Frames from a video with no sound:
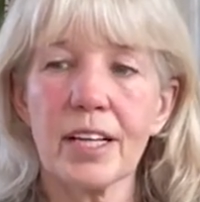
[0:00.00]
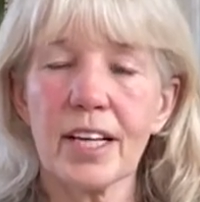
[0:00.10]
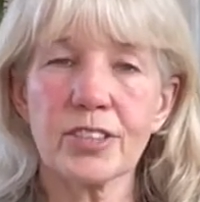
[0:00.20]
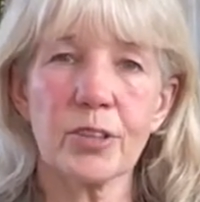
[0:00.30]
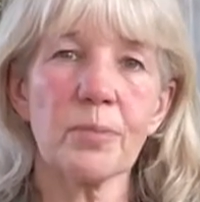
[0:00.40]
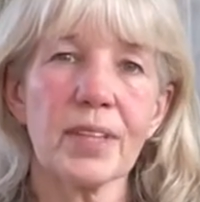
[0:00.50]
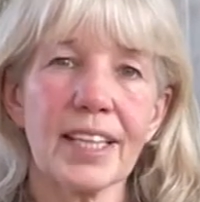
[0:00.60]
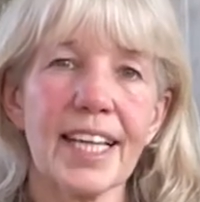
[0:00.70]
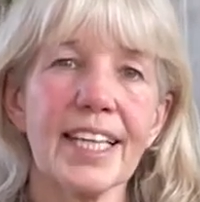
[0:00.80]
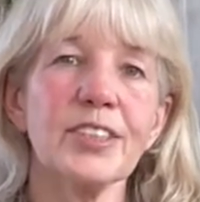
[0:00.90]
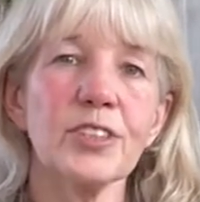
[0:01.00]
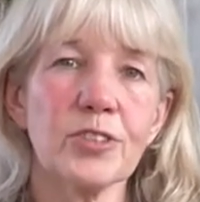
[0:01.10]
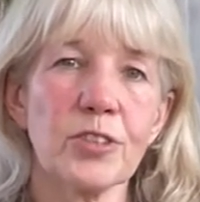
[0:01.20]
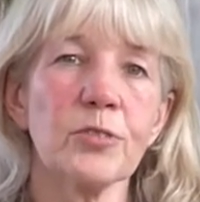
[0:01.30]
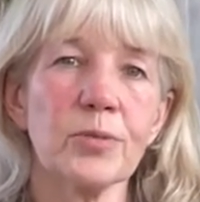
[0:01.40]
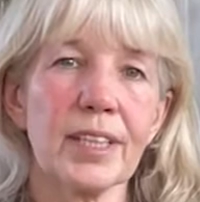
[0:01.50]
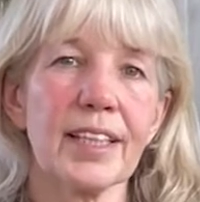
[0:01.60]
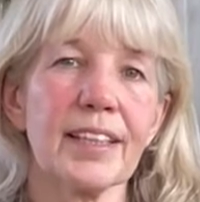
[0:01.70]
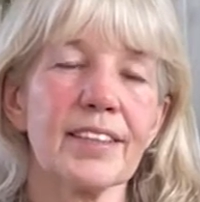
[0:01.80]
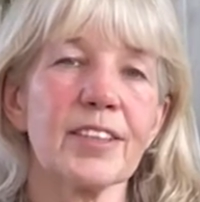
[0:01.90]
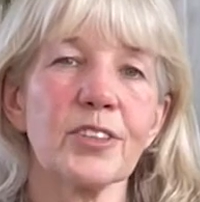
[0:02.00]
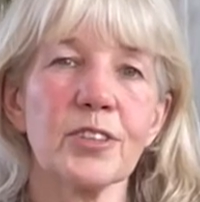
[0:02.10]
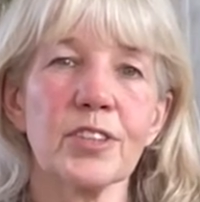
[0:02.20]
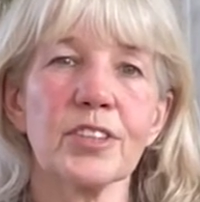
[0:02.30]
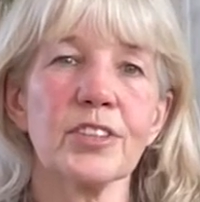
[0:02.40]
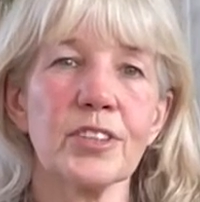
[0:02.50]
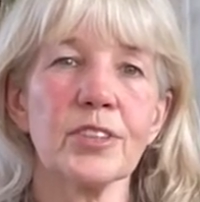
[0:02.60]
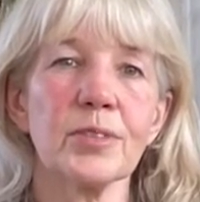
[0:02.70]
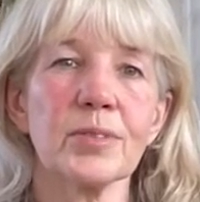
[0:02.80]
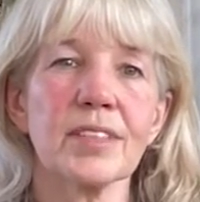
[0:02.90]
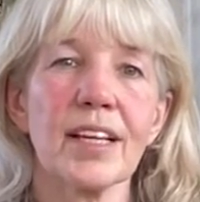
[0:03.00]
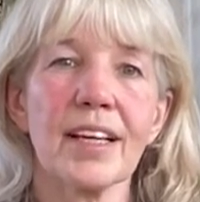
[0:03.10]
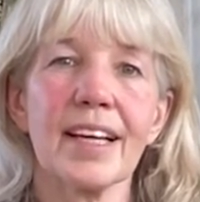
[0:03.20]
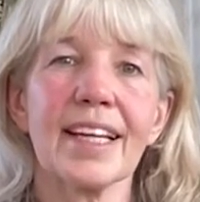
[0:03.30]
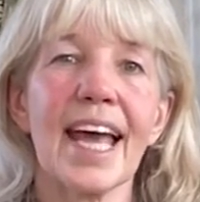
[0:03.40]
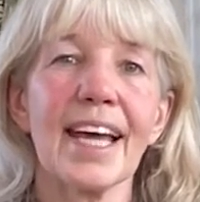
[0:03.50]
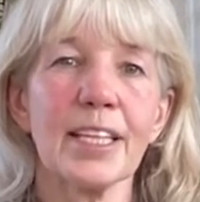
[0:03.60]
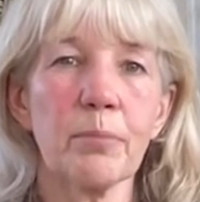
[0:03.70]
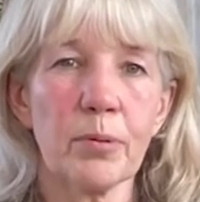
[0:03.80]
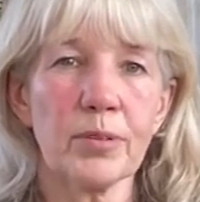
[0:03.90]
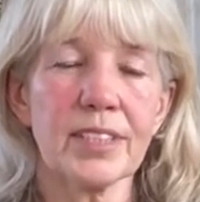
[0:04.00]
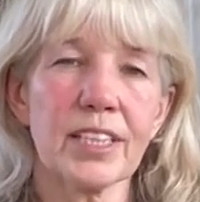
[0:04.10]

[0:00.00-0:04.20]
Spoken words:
something in your toolkit that you can use at any point.